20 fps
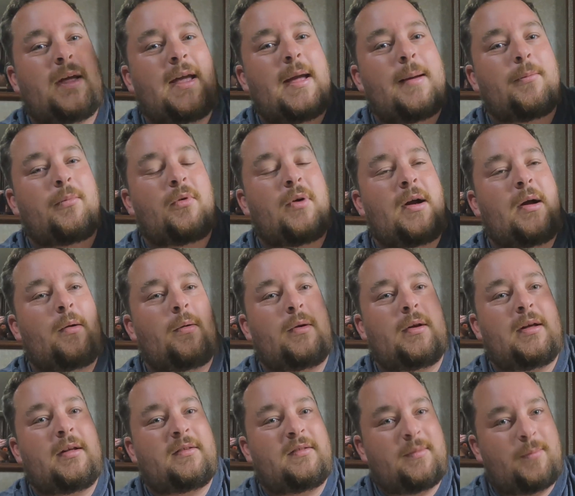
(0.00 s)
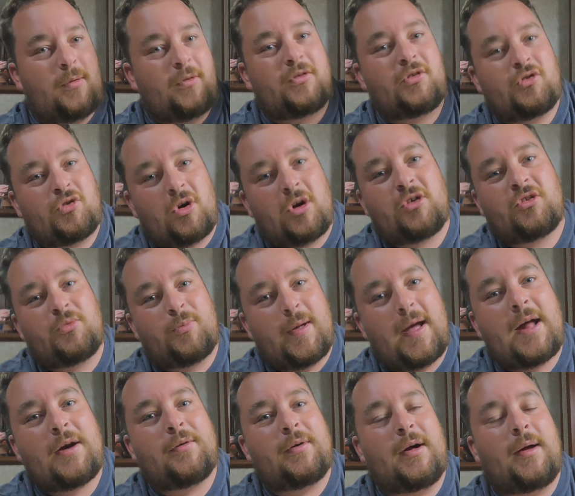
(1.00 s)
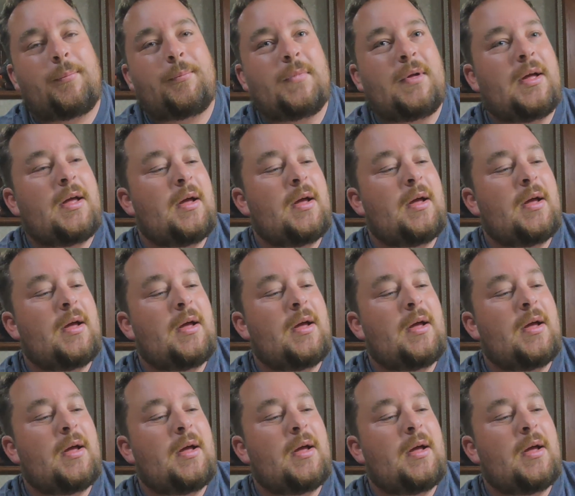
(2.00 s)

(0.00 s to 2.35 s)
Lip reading: campground, it's supposed to charge the battery up.